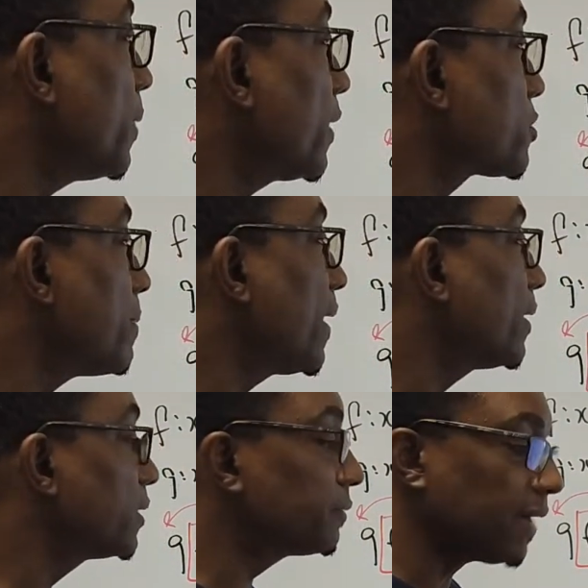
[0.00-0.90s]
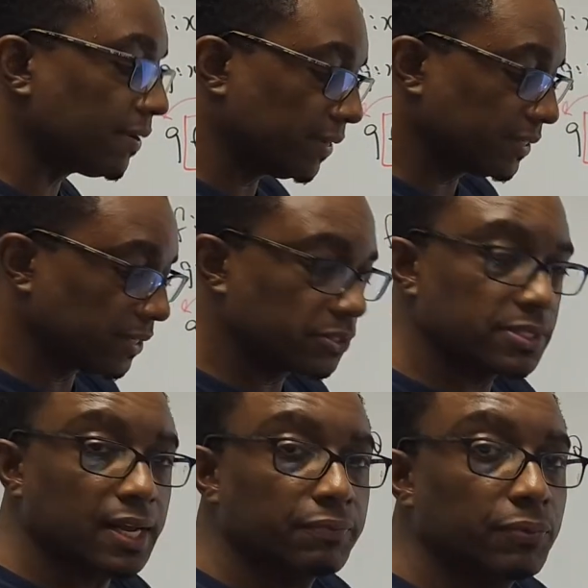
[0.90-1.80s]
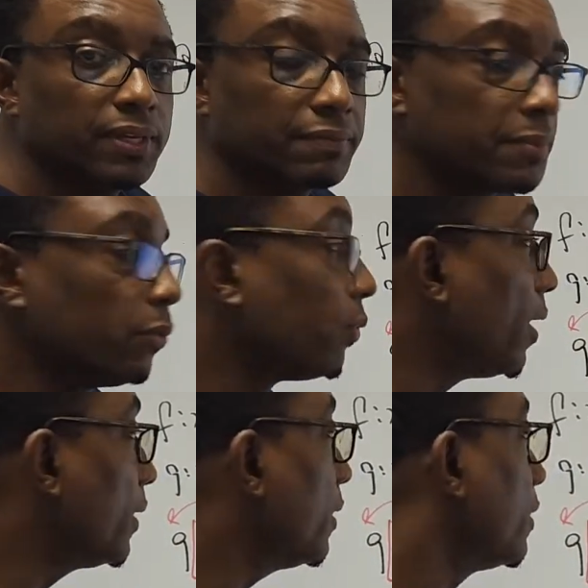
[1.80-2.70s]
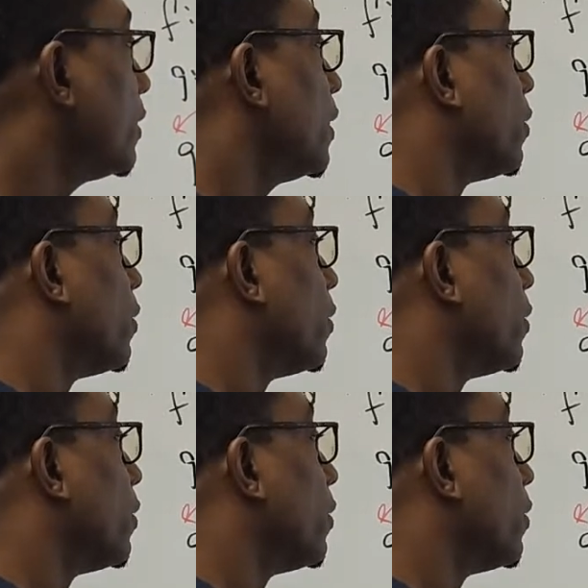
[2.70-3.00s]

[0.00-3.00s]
2x minus 5 into itself will give me 1.